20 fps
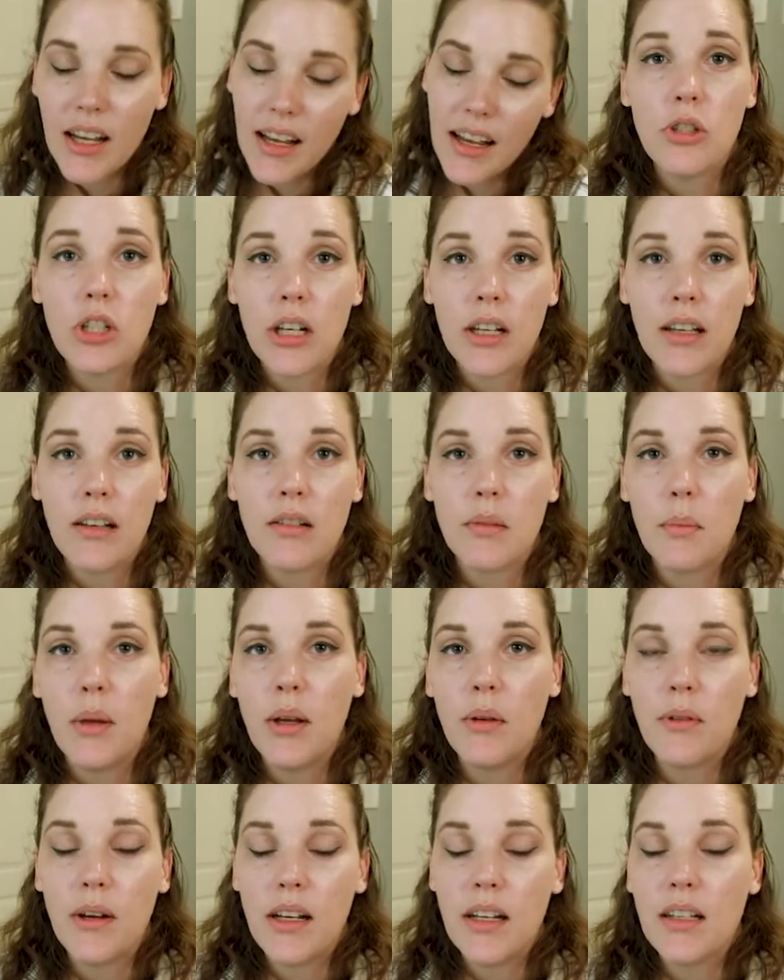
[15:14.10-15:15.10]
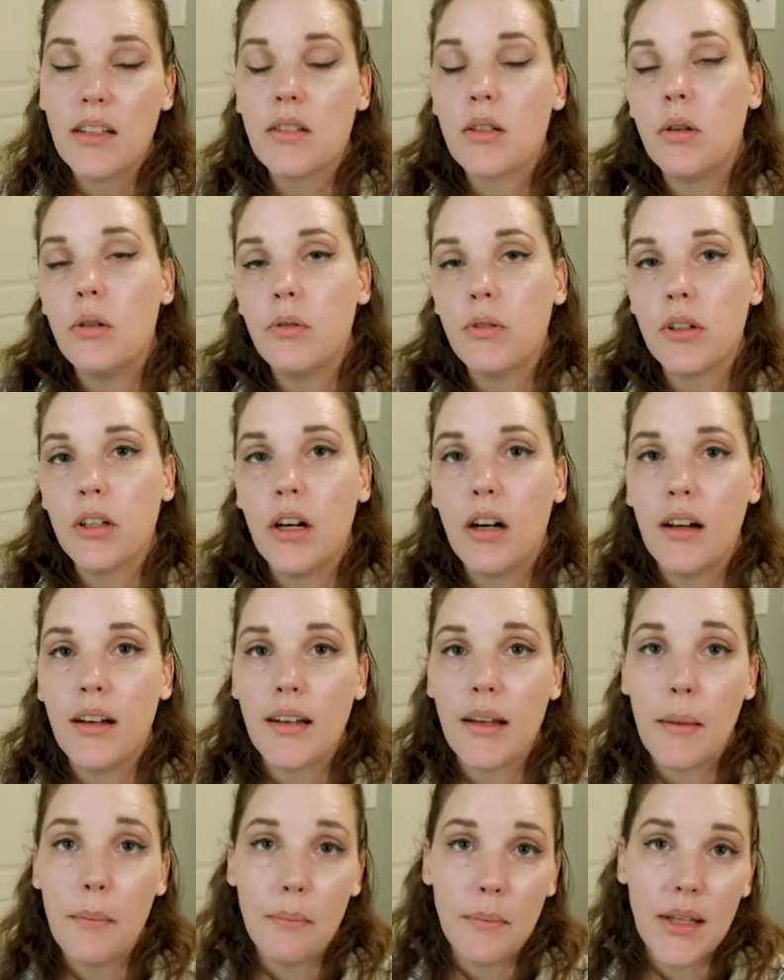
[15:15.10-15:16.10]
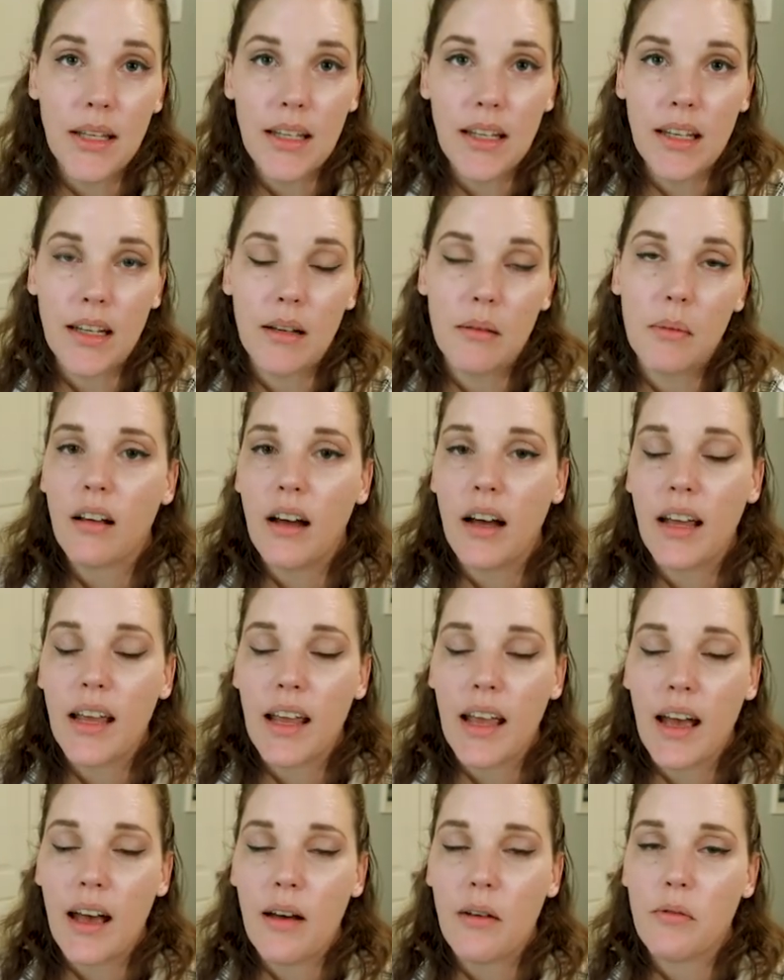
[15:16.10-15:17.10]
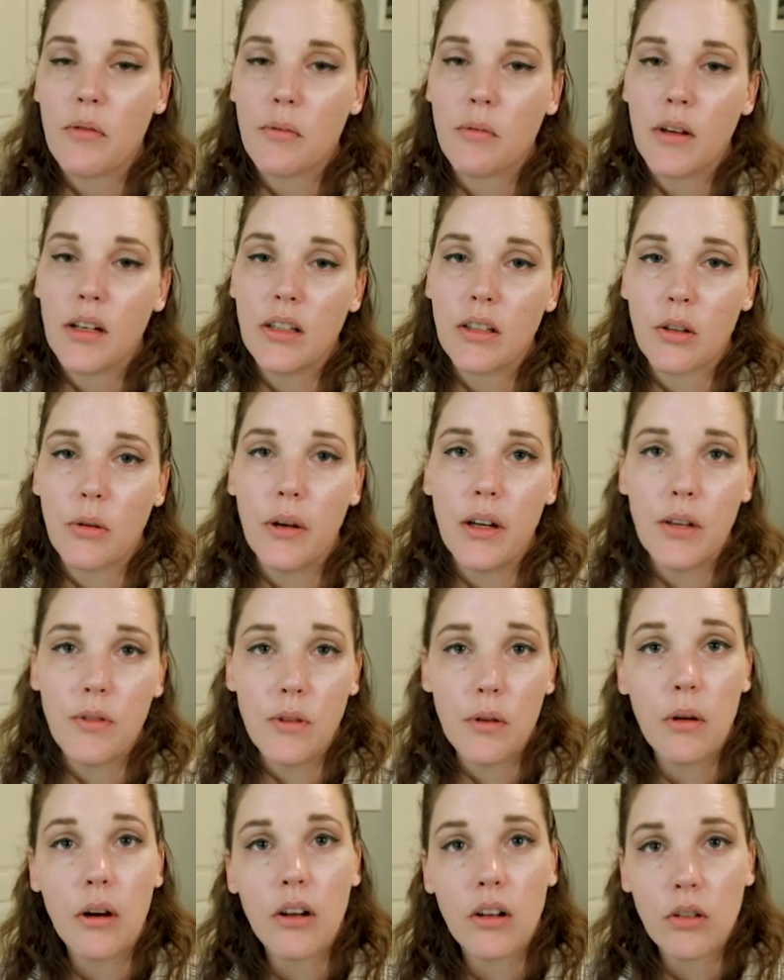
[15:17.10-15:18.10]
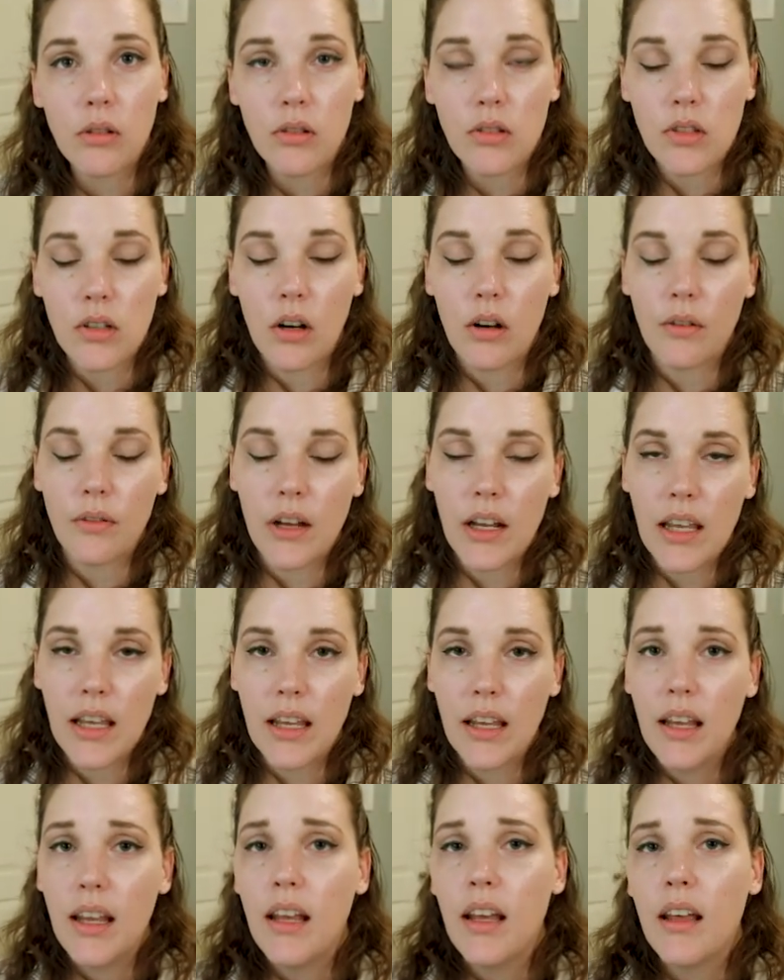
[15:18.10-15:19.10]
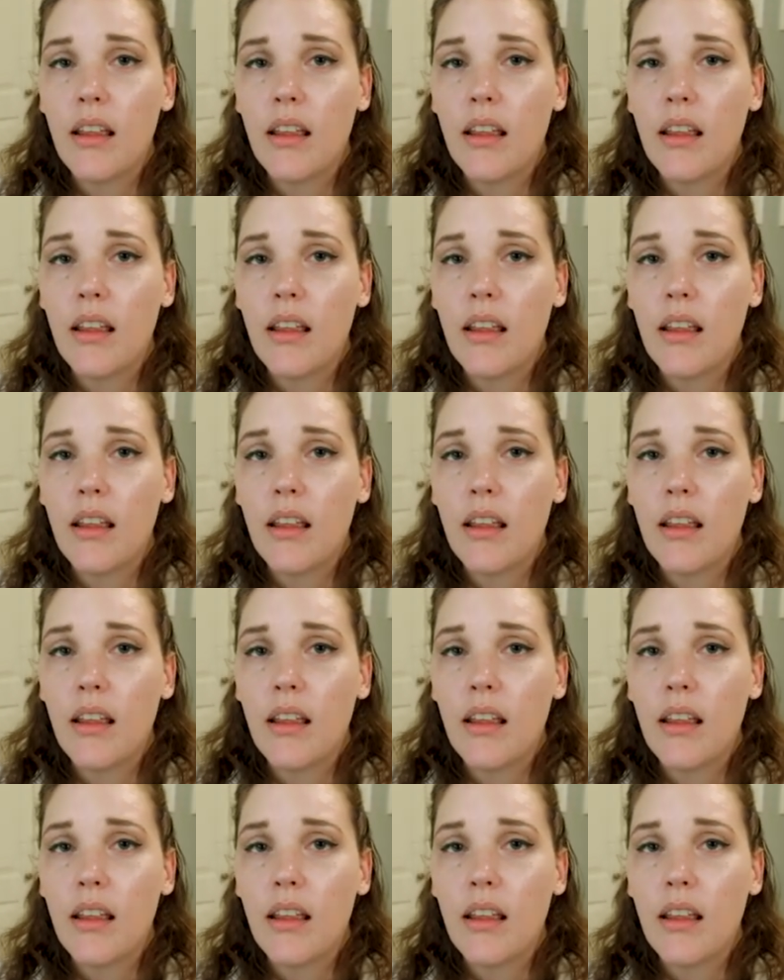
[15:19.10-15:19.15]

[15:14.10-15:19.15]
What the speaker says: Check out my writings over on Medium. I have written quite a few articles already.